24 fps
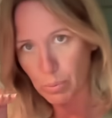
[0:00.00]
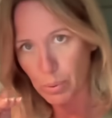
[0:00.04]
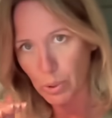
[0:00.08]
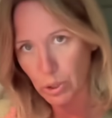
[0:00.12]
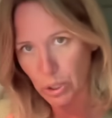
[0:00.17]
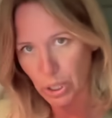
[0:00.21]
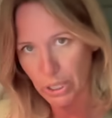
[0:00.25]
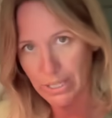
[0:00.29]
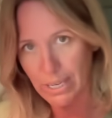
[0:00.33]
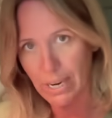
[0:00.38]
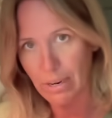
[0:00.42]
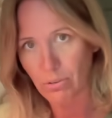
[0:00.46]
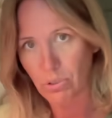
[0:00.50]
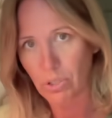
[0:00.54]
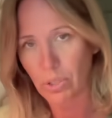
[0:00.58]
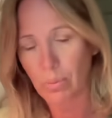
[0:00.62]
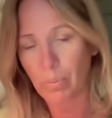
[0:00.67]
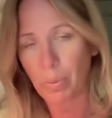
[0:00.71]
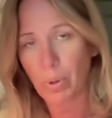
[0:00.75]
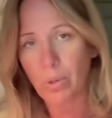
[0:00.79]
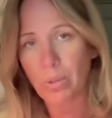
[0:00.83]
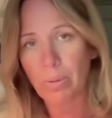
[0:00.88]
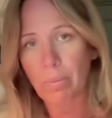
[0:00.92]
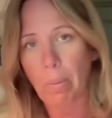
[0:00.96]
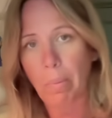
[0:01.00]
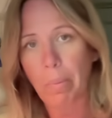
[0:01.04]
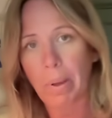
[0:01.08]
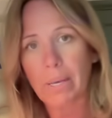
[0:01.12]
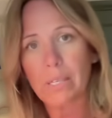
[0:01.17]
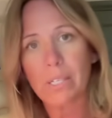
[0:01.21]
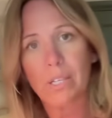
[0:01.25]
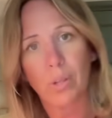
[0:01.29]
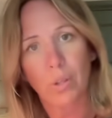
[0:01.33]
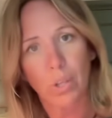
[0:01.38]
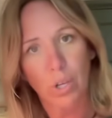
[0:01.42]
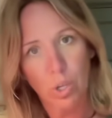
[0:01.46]
to push it down to the bottom a
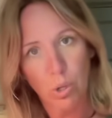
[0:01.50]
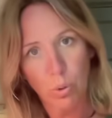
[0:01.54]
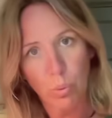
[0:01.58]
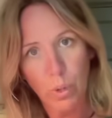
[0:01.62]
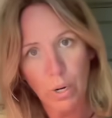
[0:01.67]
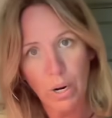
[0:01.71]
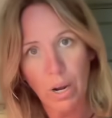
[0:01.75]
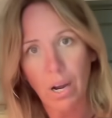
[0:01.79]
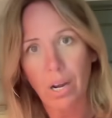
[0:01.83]
bit so that you and